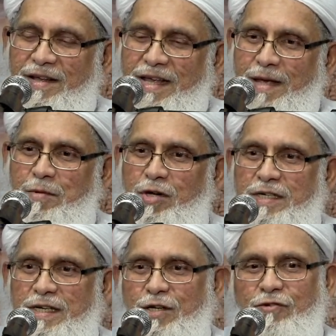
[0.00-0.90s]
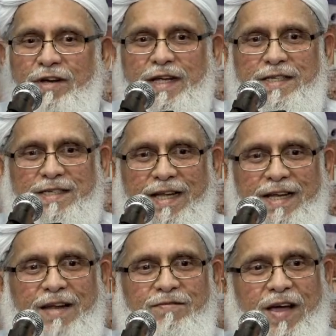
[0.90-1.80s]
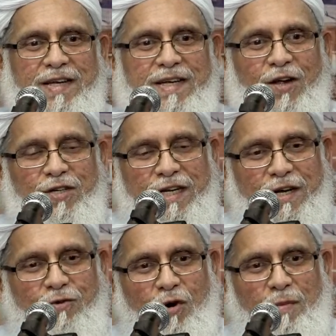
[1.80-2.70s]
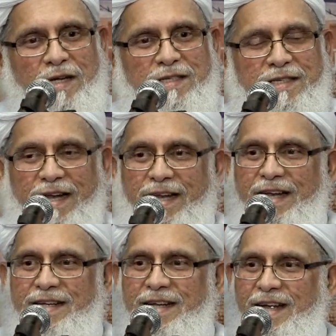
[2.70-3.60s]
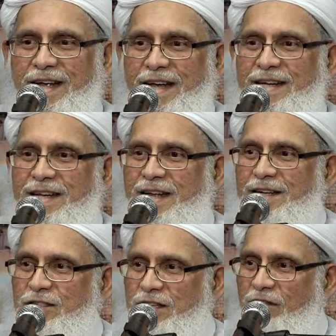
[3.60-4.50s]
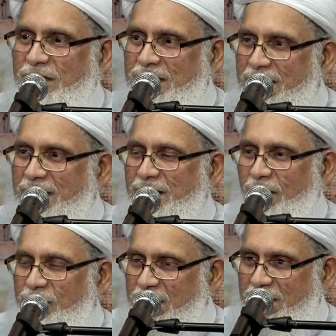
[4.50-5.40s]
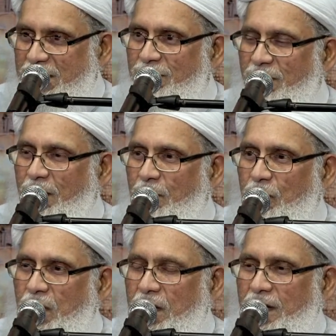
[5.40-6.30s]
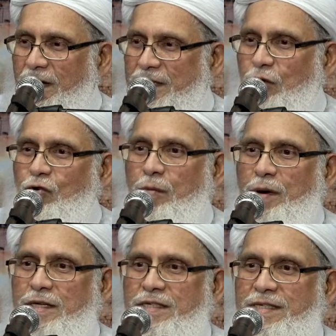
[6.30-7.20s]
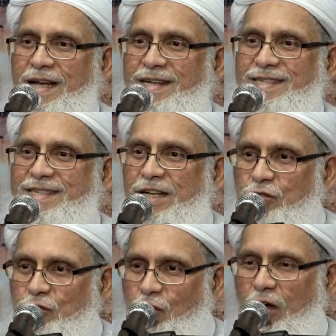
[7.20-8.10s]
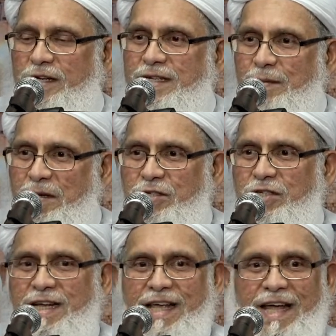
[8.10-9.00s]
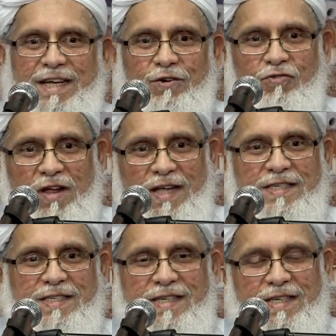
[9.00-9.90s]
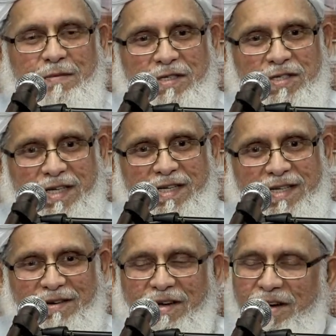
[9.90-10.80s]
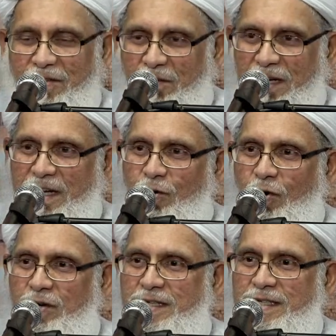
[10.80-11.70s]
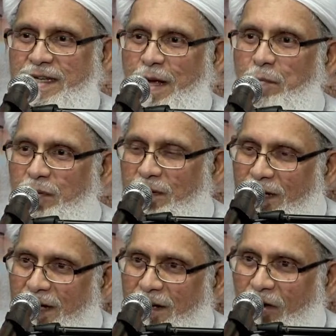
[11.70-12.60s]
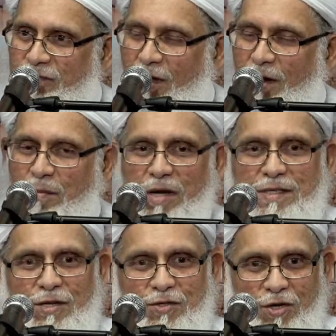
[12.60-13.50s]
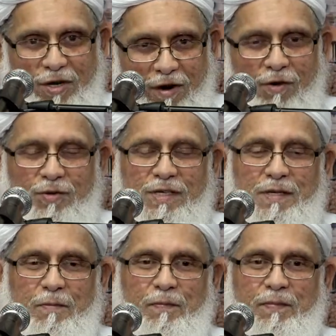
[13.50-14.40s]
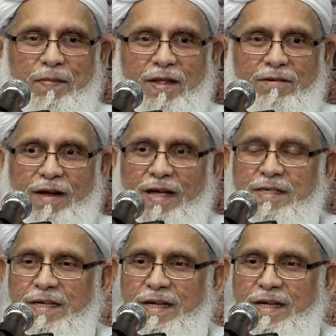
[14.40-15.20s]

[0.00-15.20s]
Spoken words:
came under the Greeks, and then finally under the Romans. And then in the year 70 of this era, the Romans destroyed the masjid again. They razed the masjid, well, they called it the Temple of Solomon, to the ground. Right?